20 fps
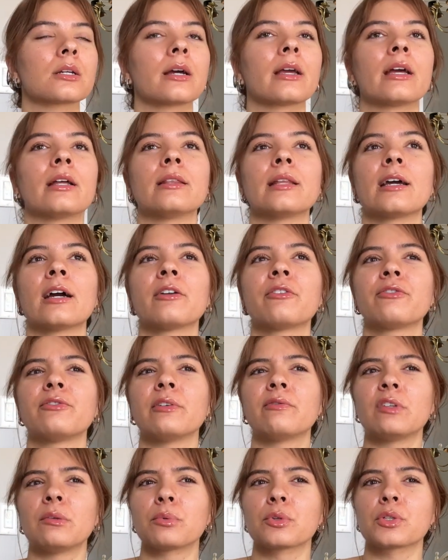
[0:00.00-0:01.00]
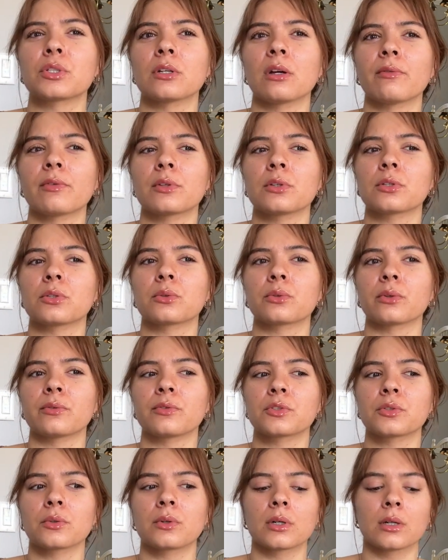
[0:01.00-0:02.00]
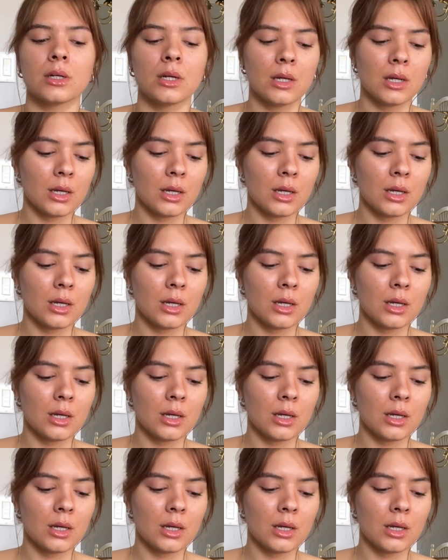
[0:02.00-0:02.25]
Again, they had 50% off at this thrift store.